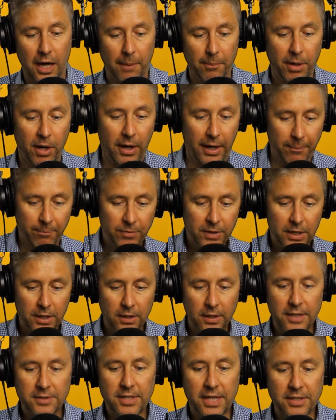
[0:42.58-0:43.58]
All right,
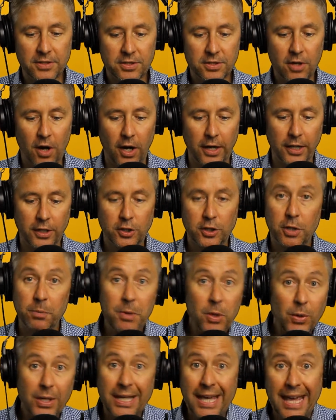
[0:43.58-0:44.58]
let's get started.
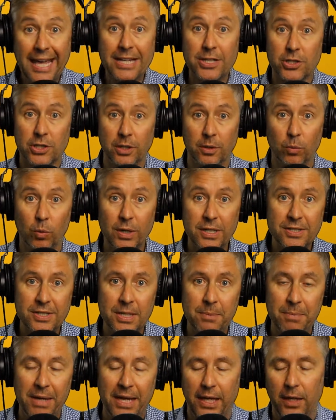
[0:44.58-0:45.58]
Communication. What does
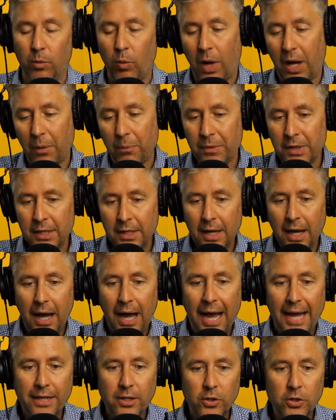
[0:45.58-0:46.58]
he mean? Well,
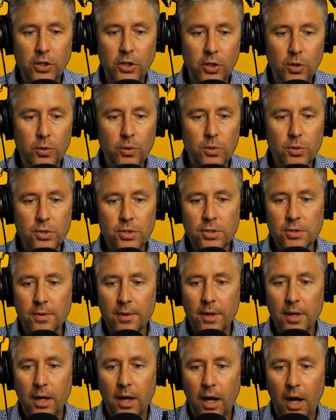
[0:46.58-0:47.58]
I could use
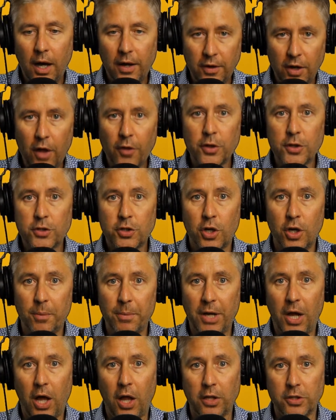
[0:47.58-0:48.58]
another
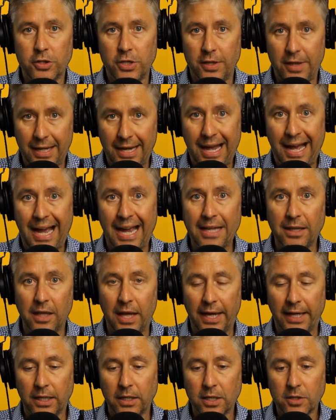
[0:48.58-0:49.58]
terminology that I
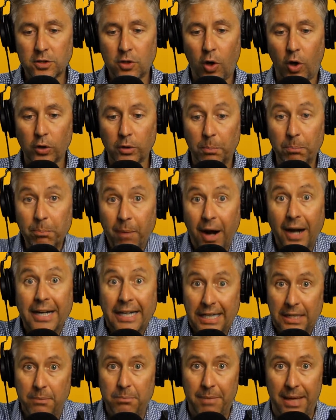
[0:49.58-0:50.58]
like, and it's called
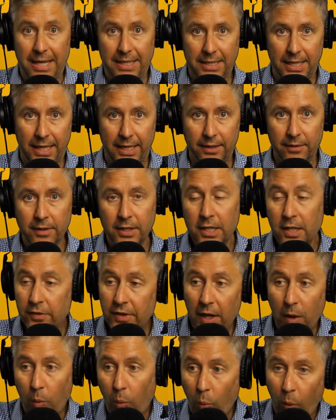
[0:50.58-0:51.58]
market making.
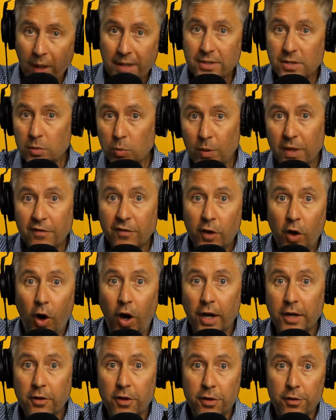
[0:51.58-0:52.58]
That once we've
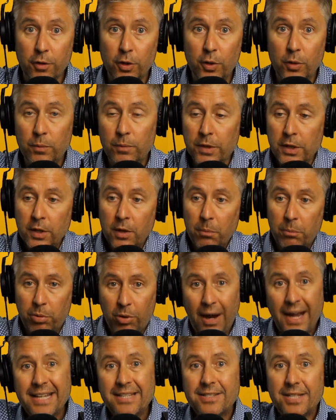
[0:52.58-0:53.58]
gone through
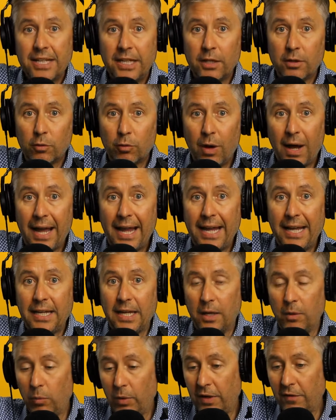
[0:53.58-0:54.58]
pricing it right
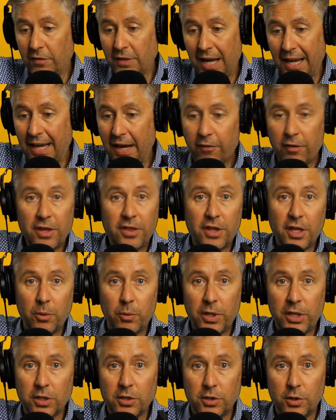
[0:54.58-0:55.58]
and we've done everything
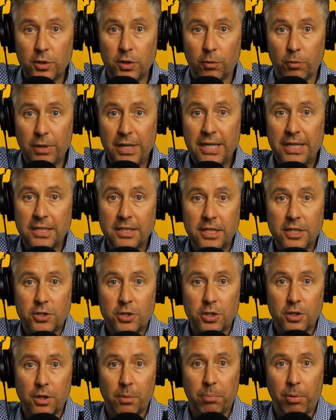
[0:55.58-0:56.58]
we could do to
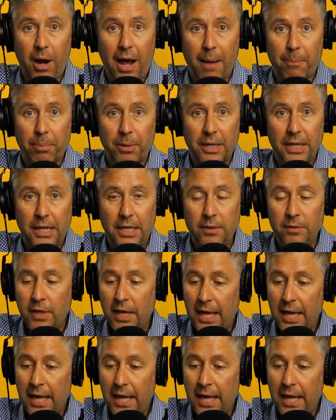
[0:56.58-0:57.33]
recondition the property